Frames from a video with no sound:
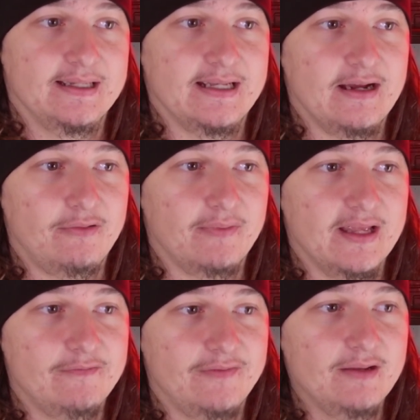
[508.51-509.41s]
Now,
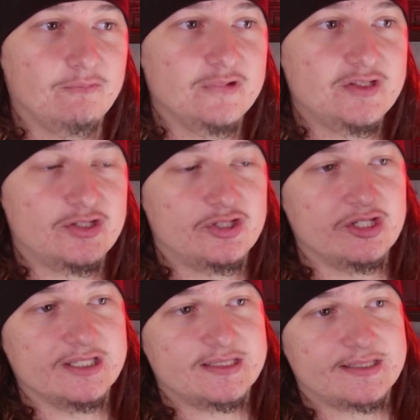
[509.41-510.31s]
if it was
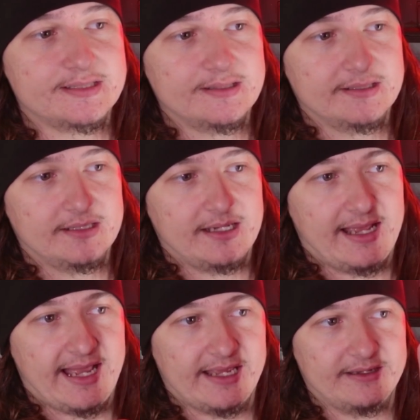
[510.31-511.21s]
just
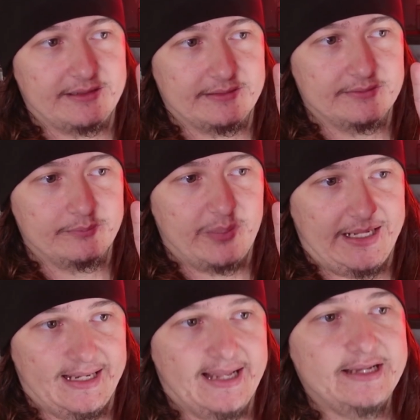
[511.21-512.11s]
a
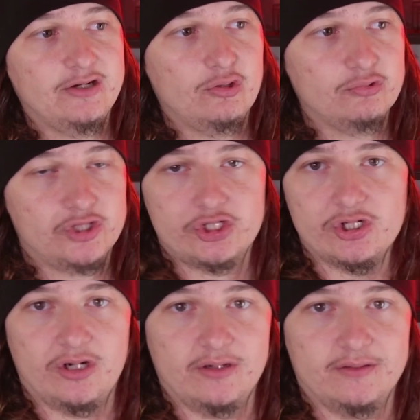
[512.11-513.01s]
plain old
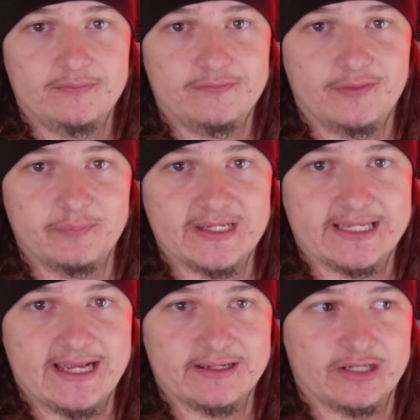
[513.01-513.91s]
shot from the
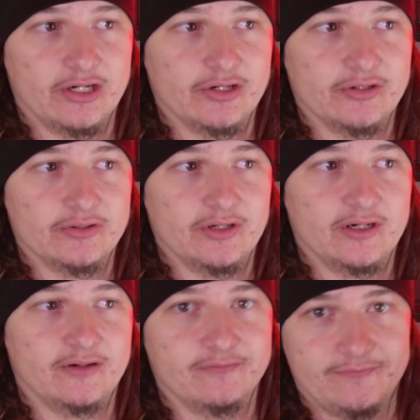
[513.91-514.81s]
get-go
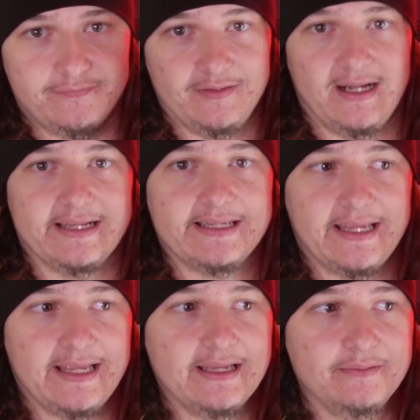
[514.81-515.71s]
of like
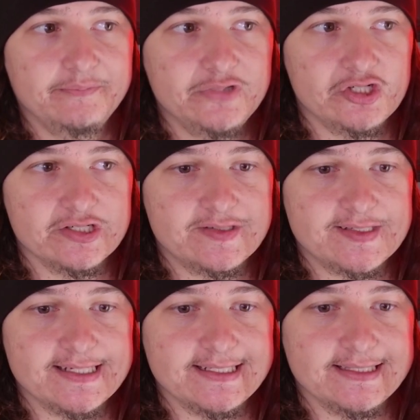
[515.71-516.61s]
him just
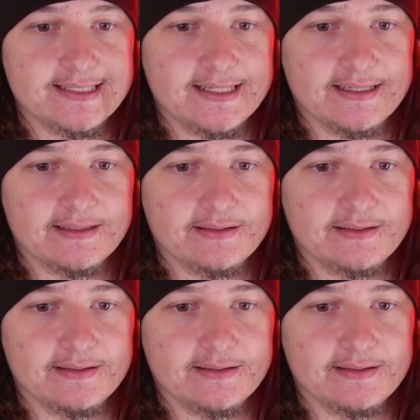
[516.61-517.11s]
sitting there,